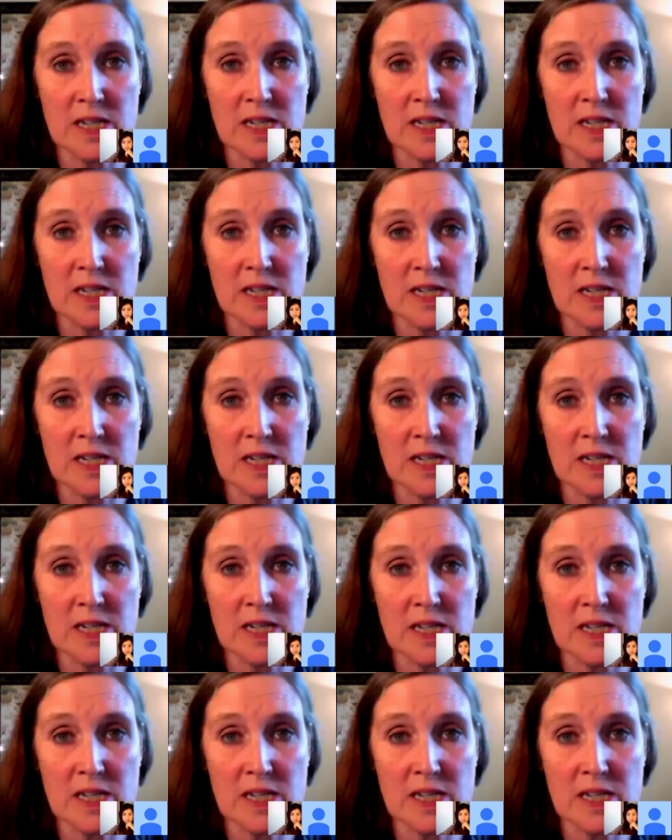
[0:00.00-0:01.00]
many,
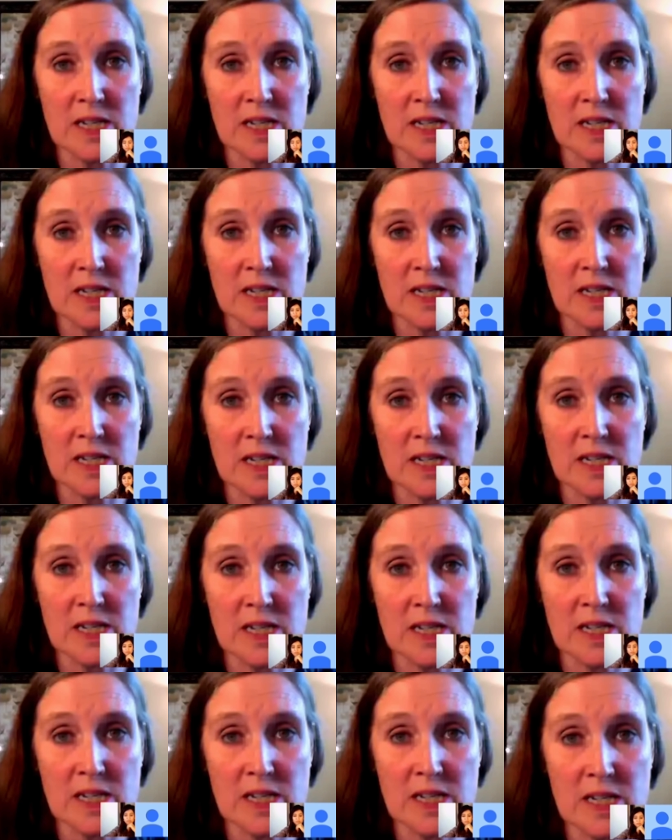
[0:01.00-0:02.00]
many different things. It
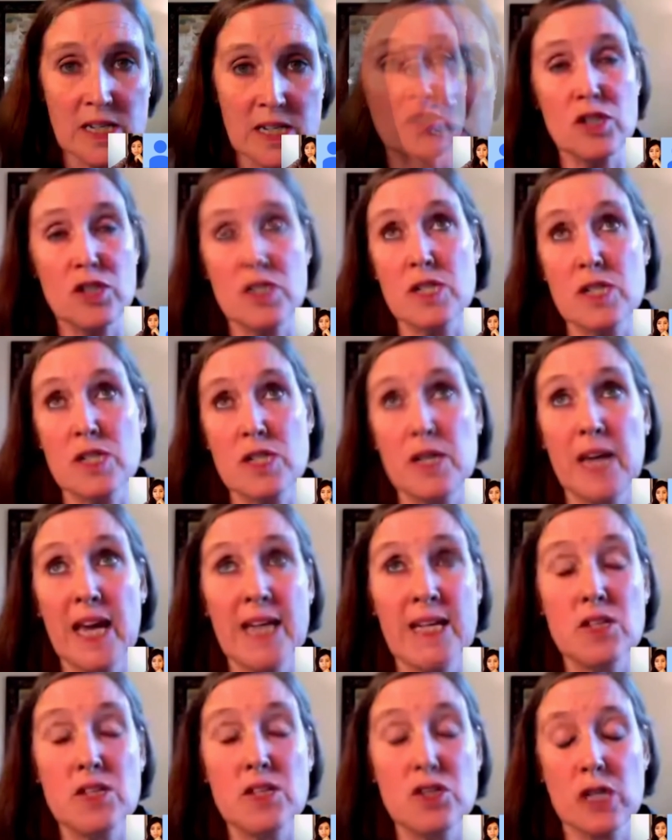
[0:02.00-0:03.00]
might even just be
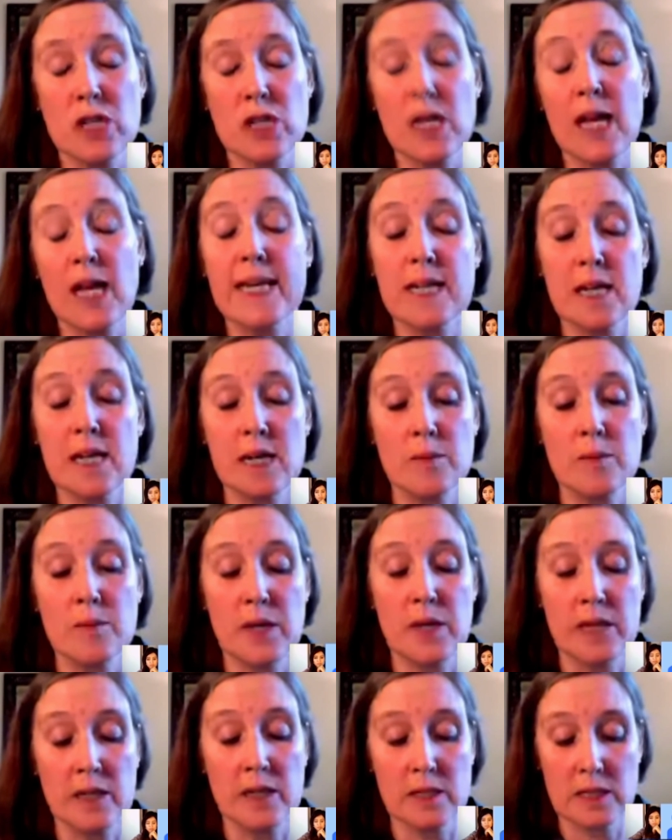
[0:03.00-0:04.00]
extra light
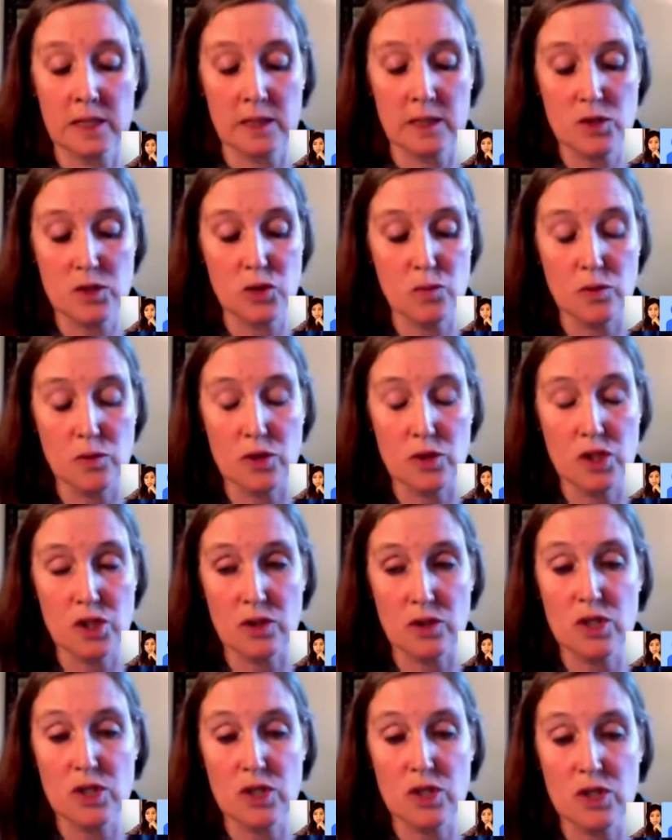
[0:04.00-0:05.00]
coming towards
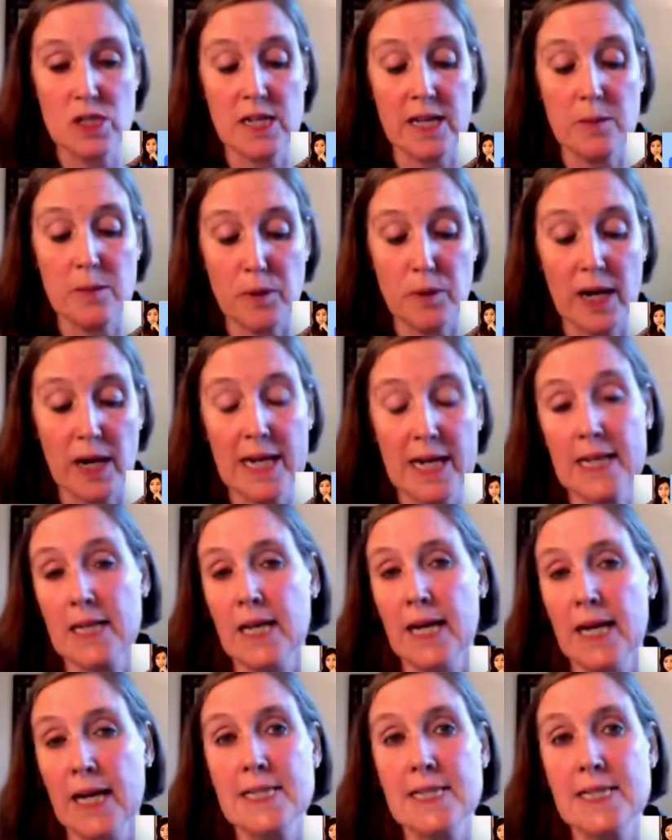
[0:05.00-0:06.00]
you, just like bright
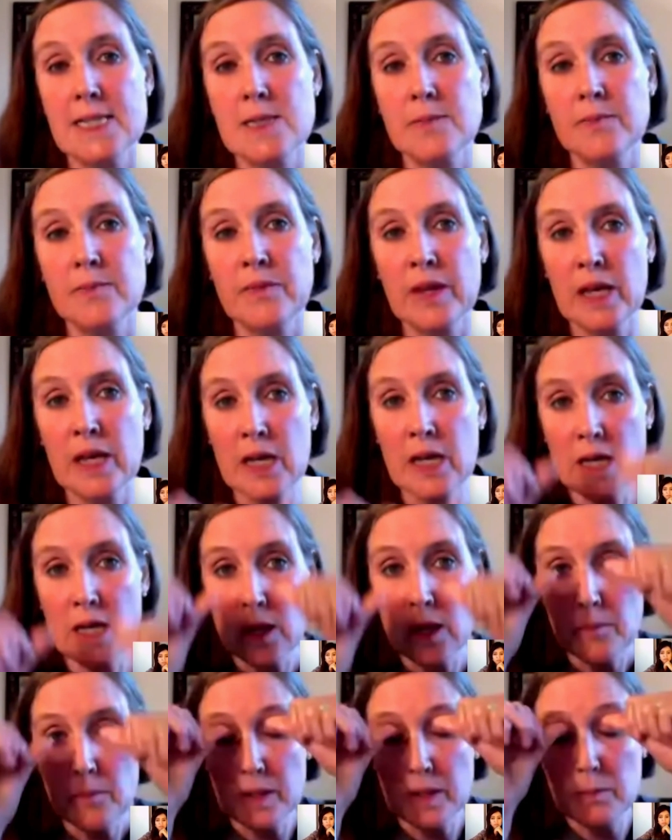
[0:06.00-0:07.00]
lights.
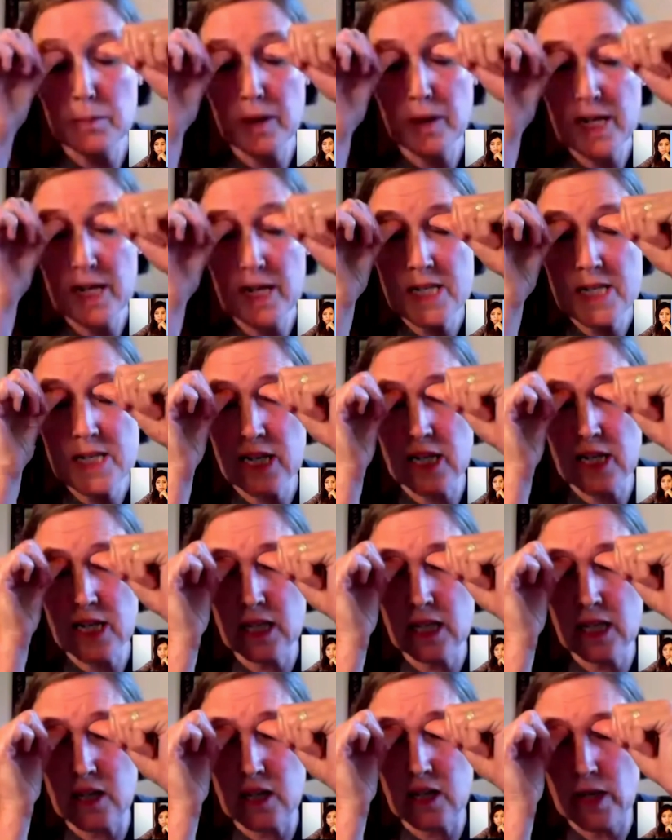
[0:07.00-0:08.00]
But pressing
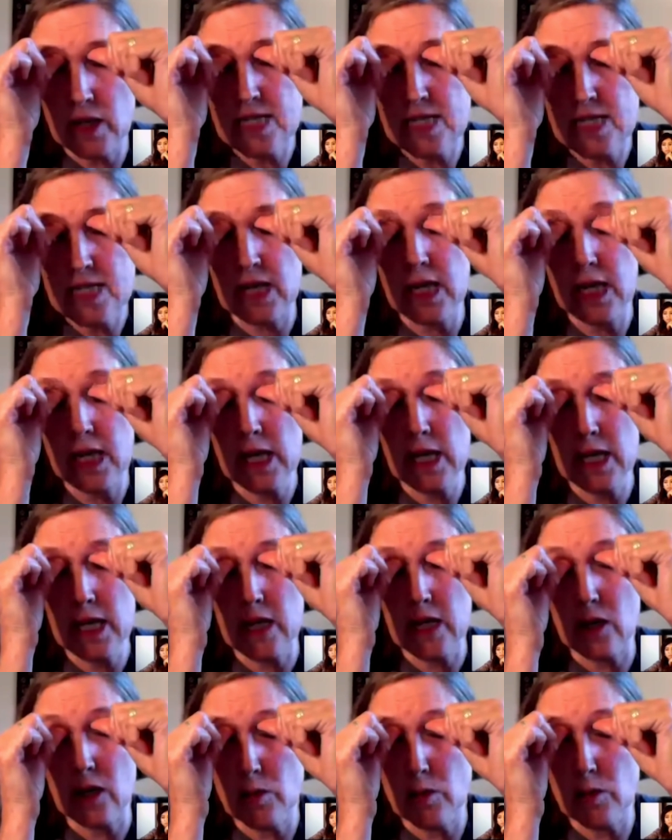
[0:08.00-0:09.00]
and releasing
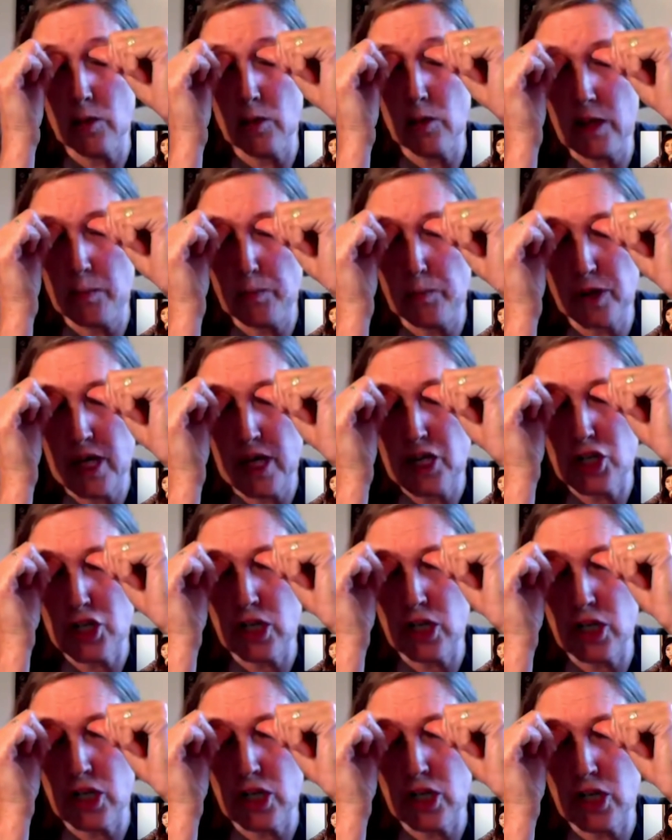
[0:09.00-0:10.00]
here with the
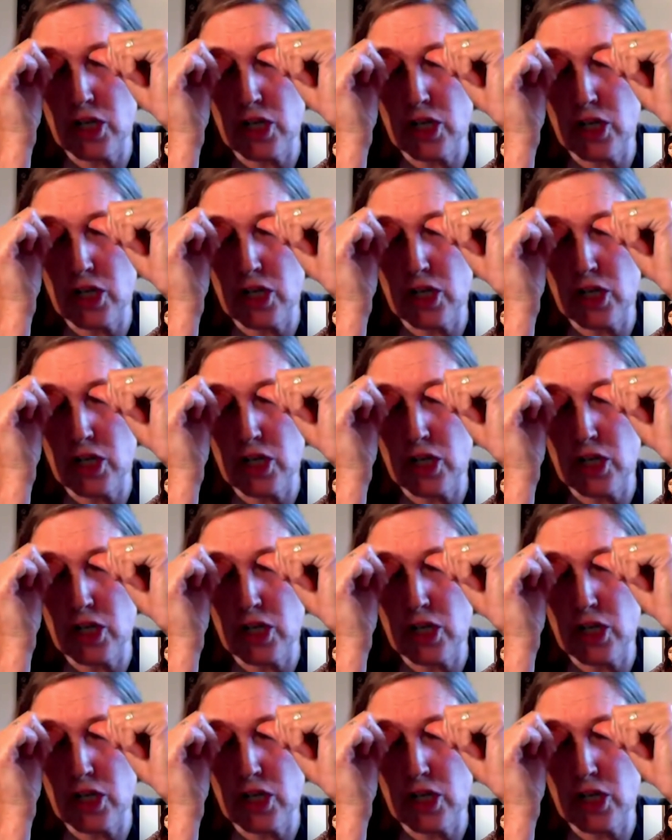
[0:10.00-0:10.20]
pressure